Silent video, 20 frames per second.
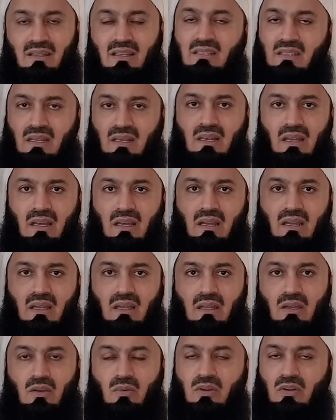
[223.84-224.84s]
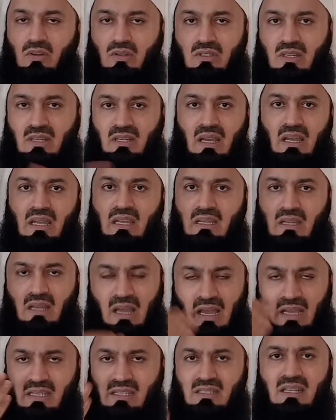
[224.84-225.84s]
That's Allah. We're not denying a
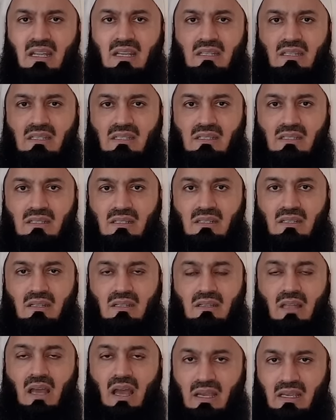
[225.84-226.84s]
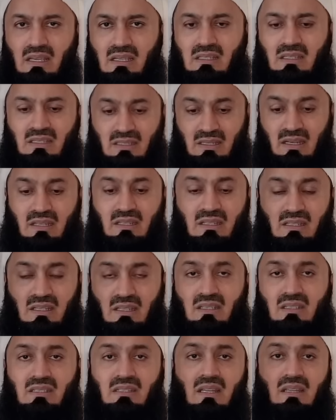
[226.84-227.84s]
high status, the highest status, I
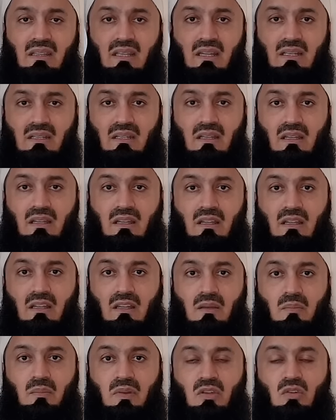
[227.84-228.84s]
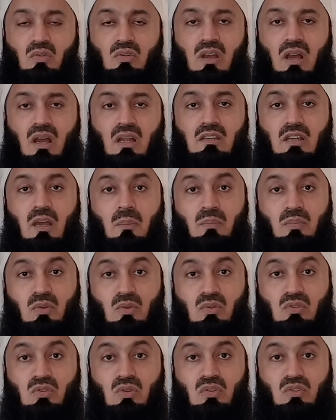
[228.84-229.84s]
just said that. But you can't
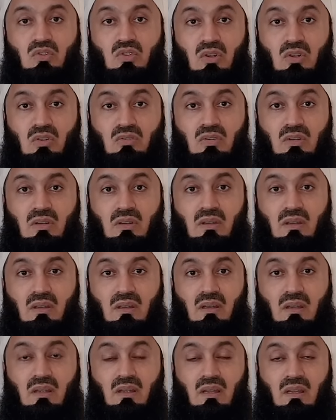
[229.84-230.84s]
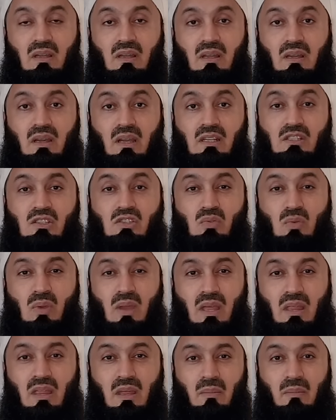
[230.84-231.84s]
abuse your children and
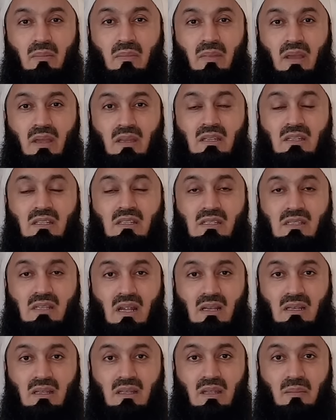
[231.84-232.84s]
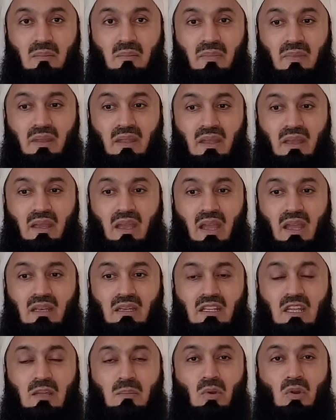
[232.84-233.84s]
swear them and insult them
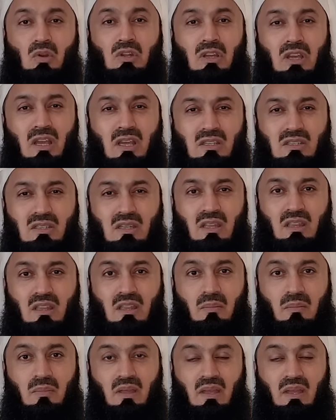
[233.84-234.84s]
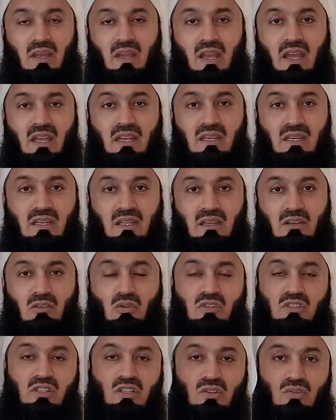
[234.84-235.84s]
and keep on cursing them and
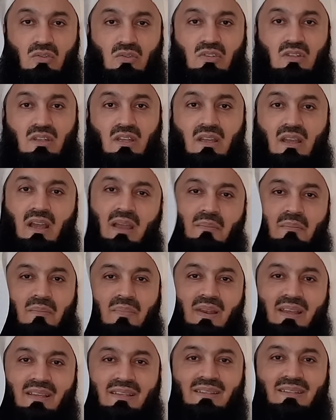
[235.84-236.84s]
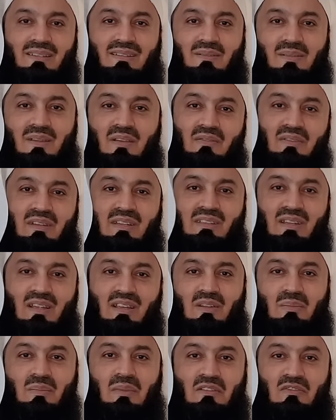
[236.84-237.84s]
continue to say, I'm blessed, heaven is
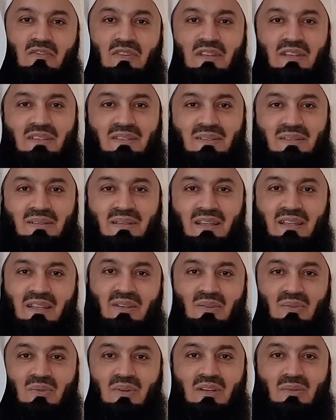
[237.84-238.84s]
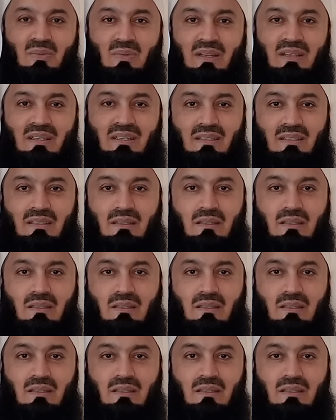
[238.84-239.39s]
under my feet, I can do what I want.